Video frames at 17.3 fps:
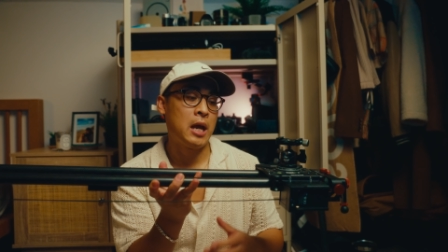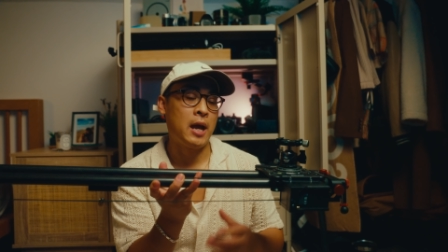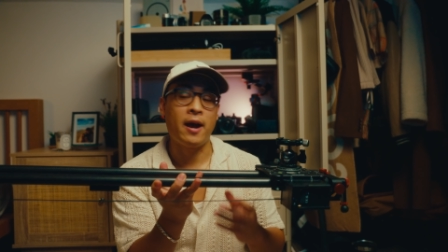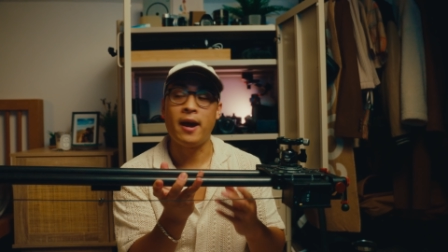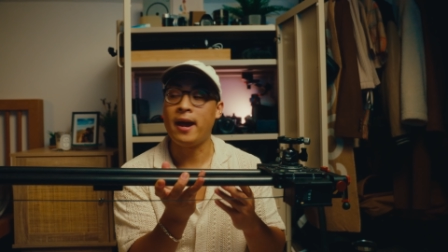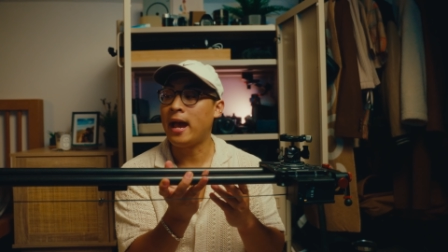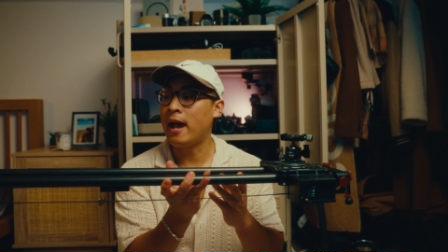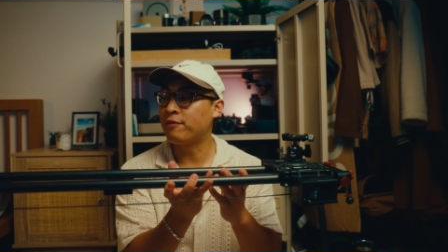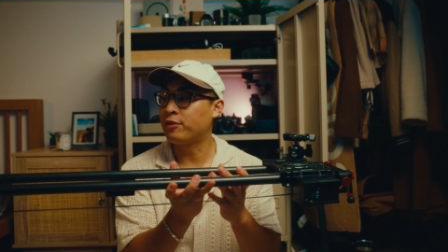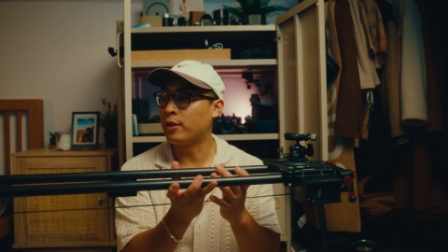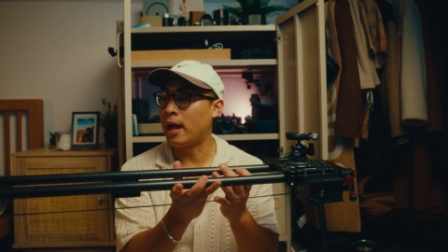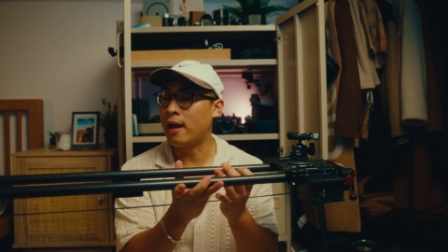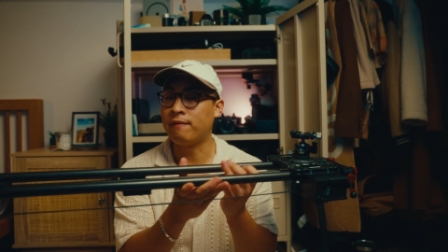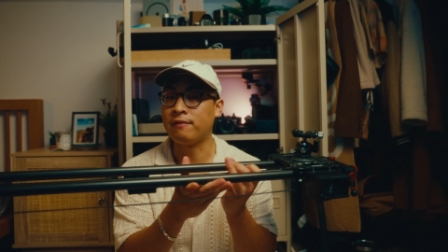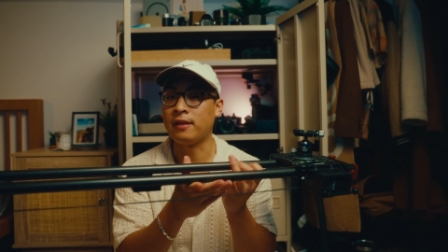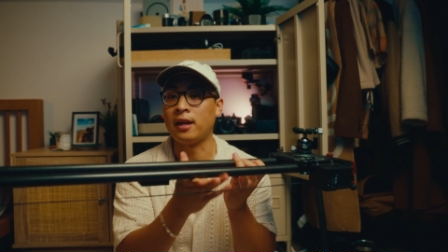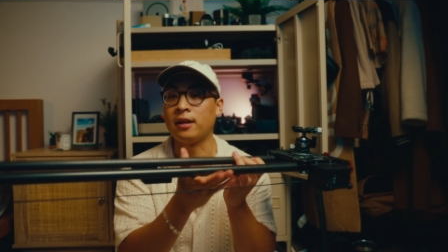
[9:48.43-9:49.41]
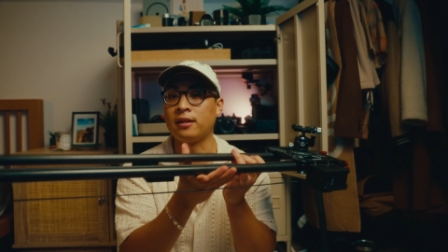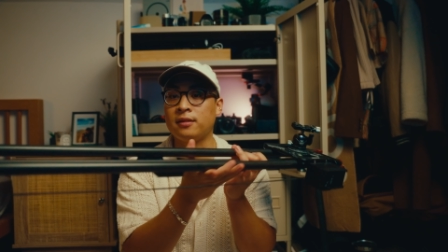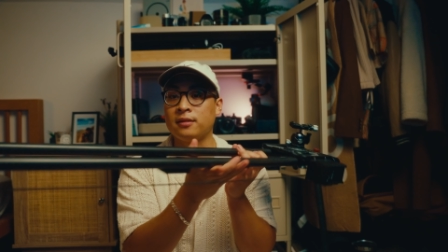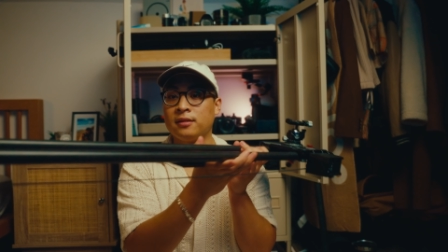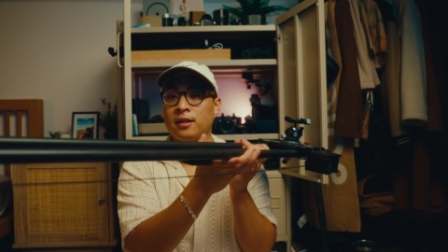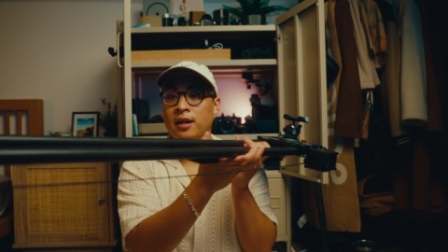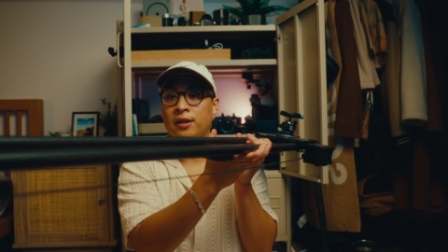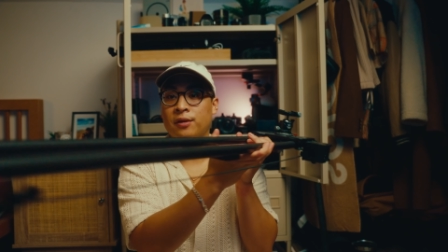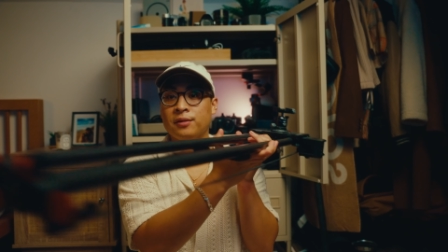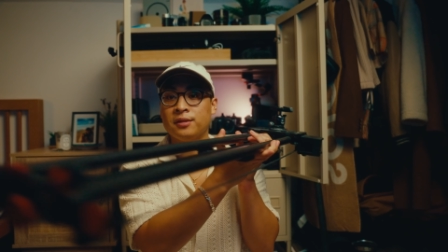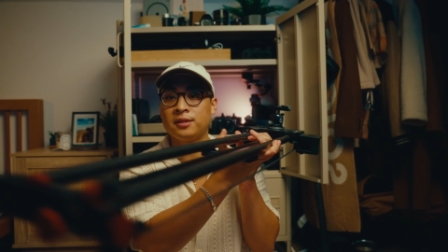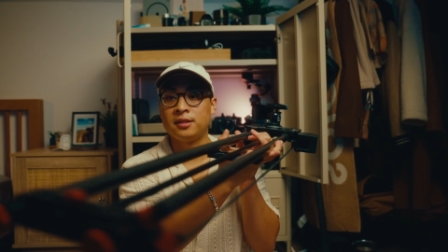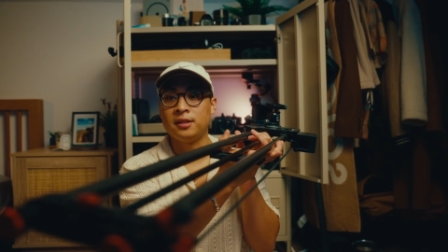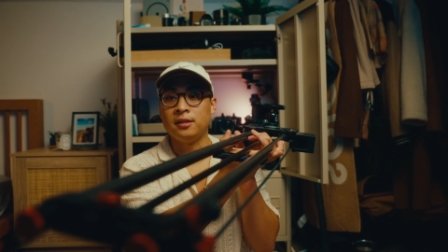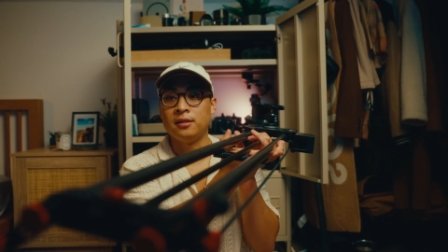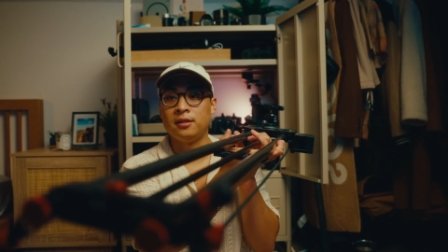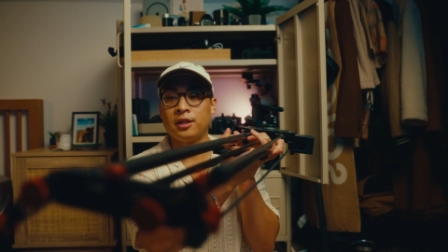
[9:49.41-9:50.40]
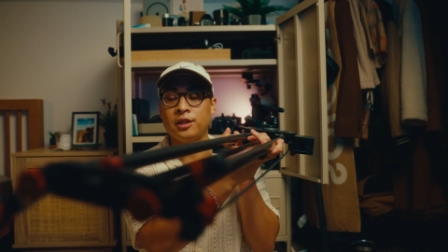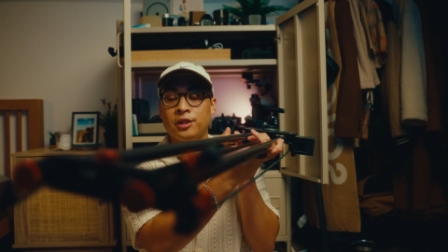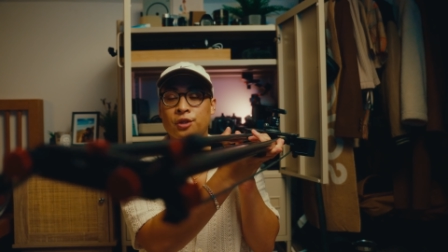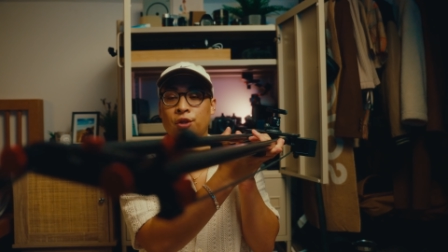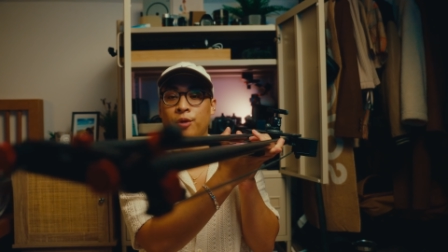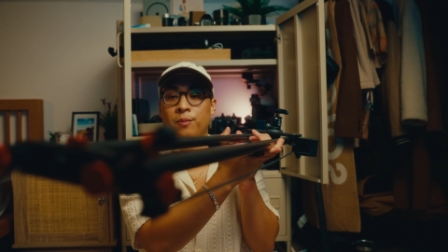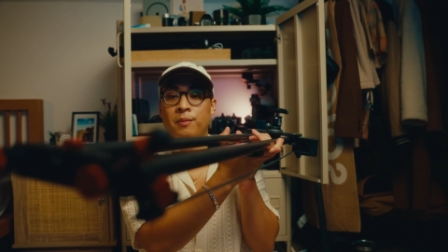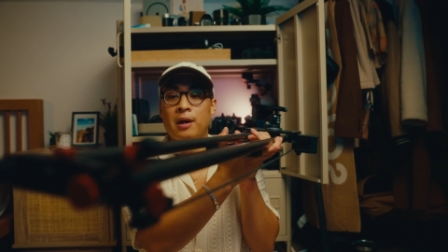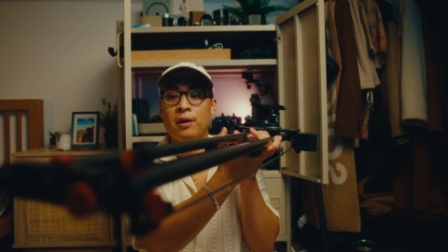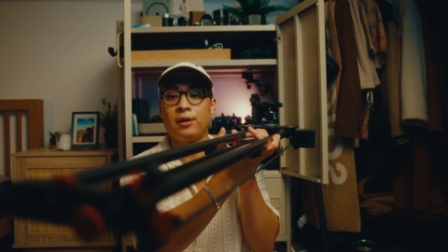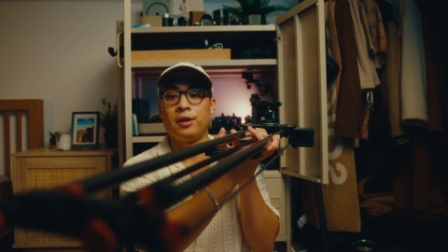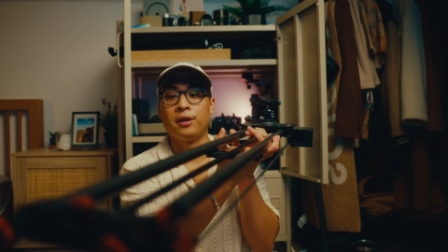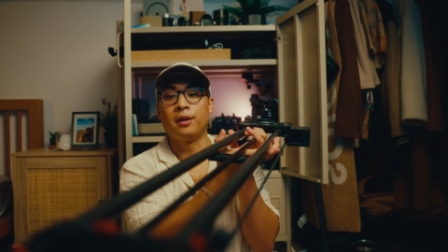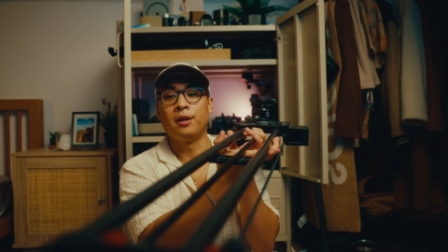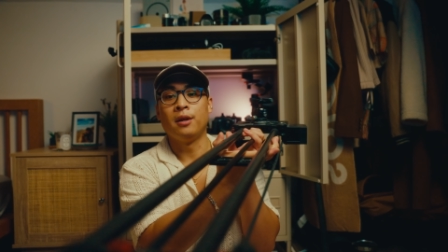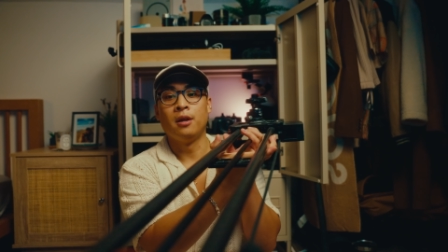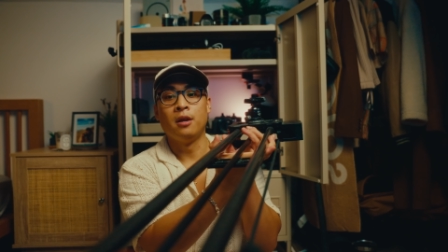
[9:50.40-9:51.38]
I have to have that, because I honestly didn't know about it.